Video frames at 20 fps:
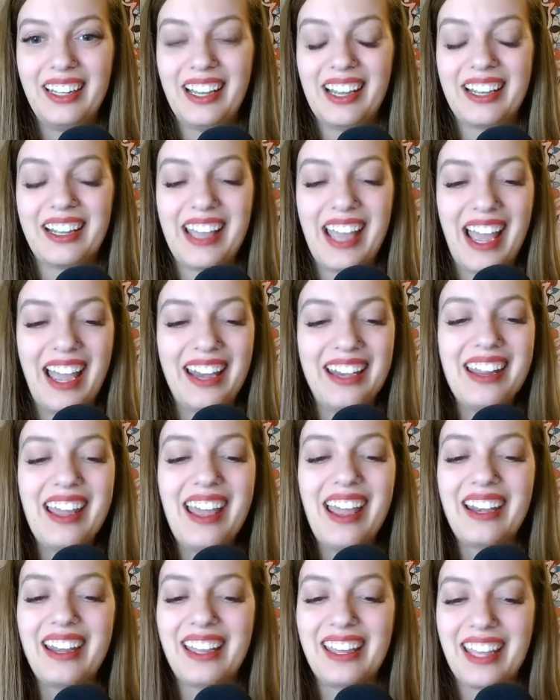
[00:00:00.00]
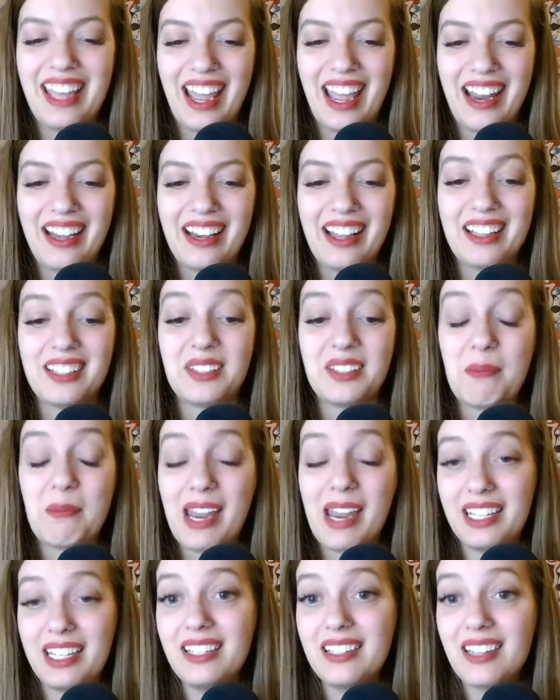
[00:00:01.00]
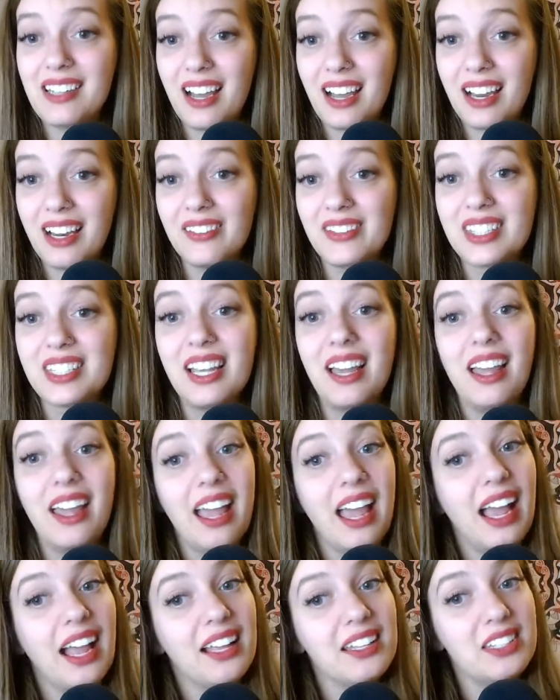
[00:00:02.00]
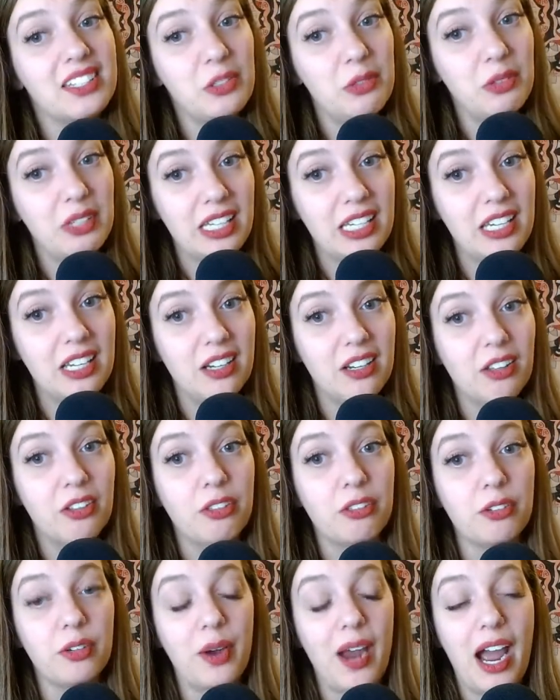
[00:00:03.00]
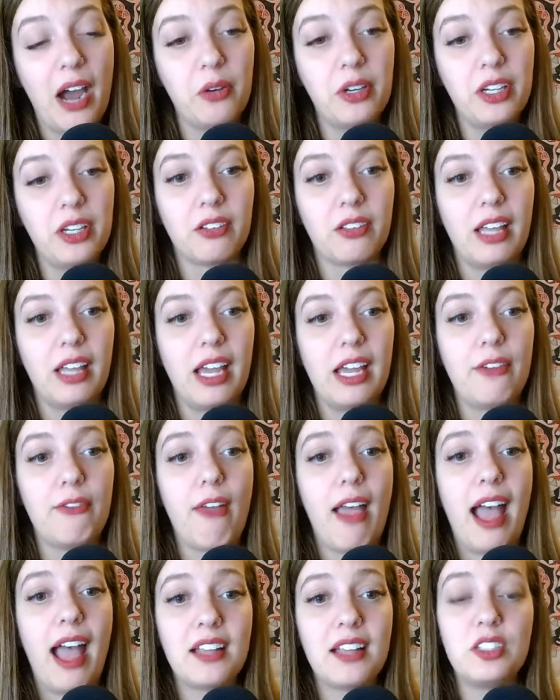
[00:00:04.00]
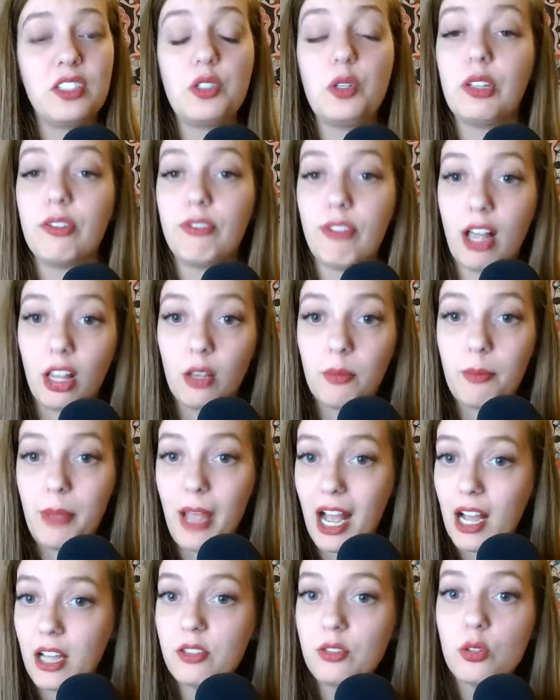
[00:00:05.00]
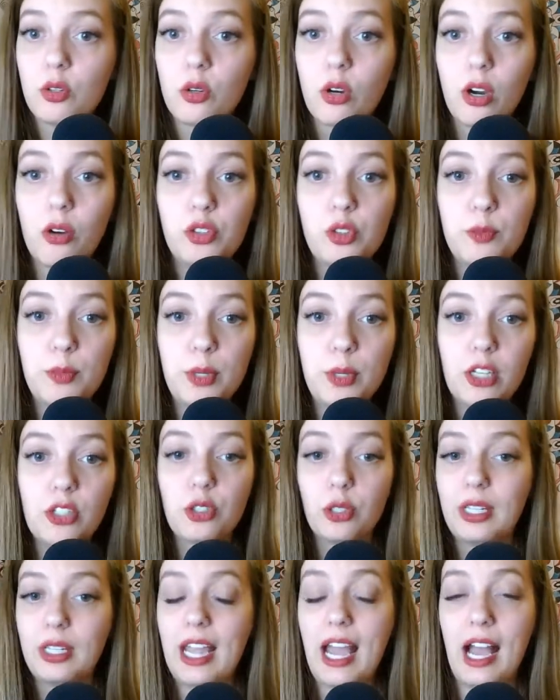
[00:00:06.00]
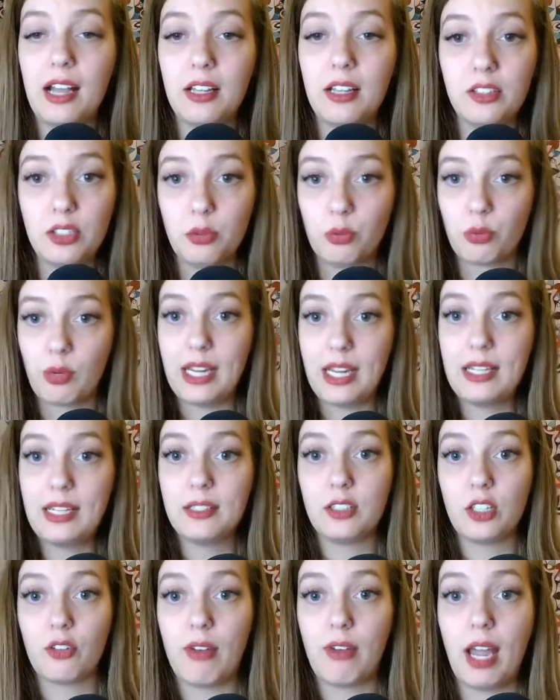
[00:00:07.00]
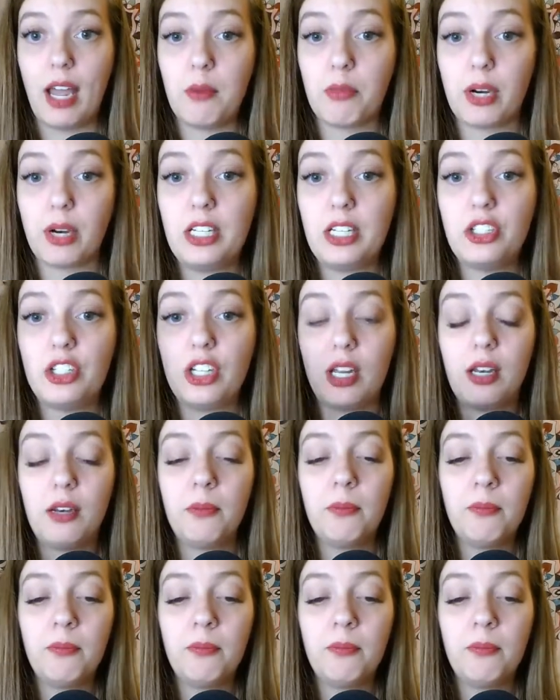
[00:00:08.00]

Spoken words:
Again and again, as many times as you need throughout your life, as you develop, as you grow spiritually, as you raise your vibration,